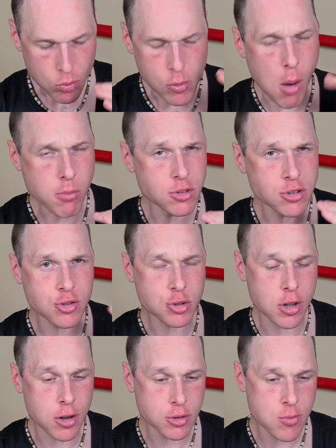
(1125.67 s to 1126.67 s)
I'm just
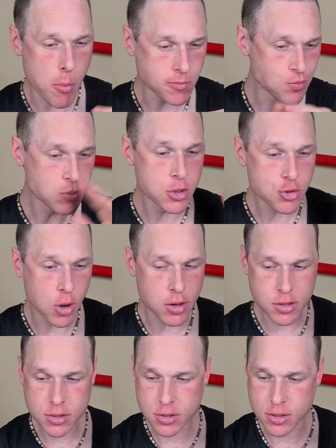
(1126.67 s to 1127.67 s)
trying
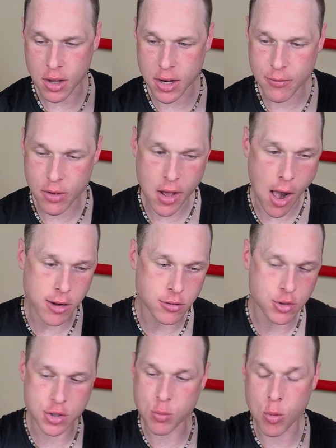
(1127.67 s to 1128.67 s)
to decide if I
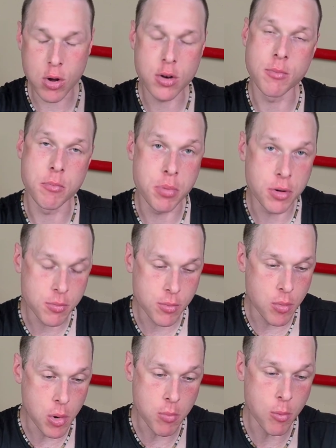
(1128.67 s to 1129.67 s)
just want to put
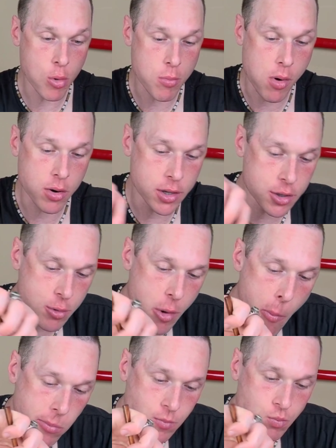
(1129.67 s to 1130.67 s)
more money into
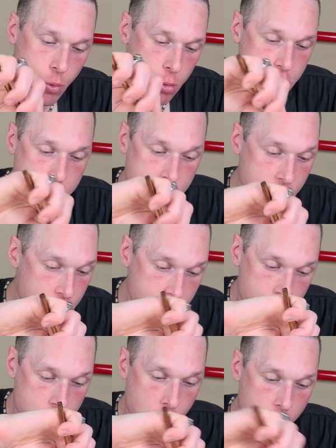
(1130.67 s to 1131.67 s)
it or just get a
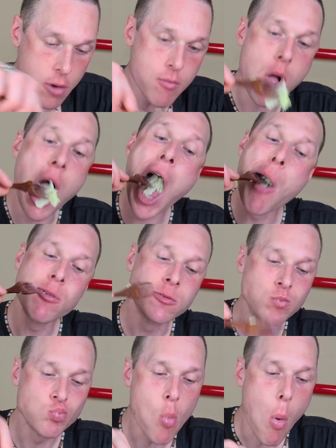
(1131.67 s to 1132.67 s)
new car.
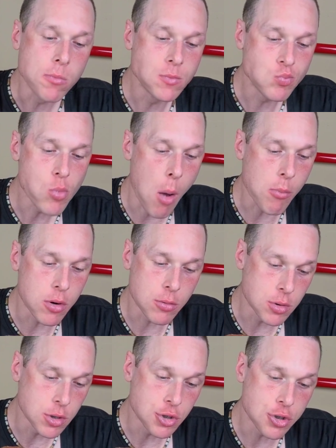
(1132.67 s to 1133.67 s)
I'm not
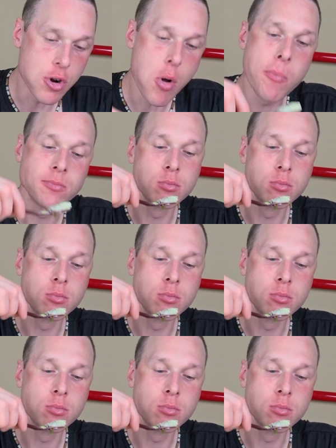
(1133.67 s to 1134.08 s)
really sure.